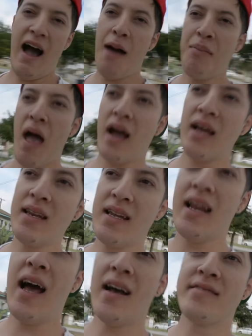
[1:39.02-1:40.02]
I'm not gonna
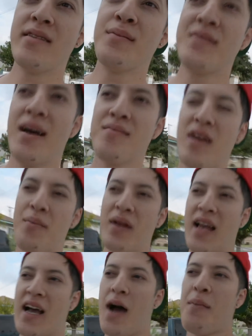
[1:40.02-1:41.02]
lie, sometimes I'll be
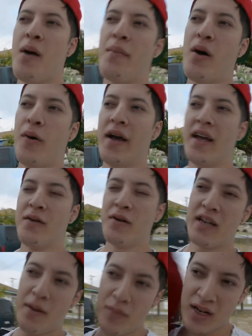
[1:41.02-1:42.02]
like, I'm on my way
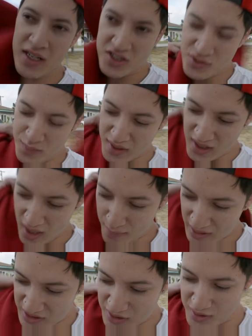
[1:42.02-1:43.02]
when I'm really just putting on
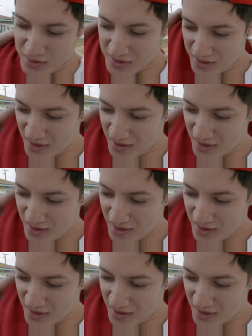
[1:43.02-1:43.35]
my shoes, you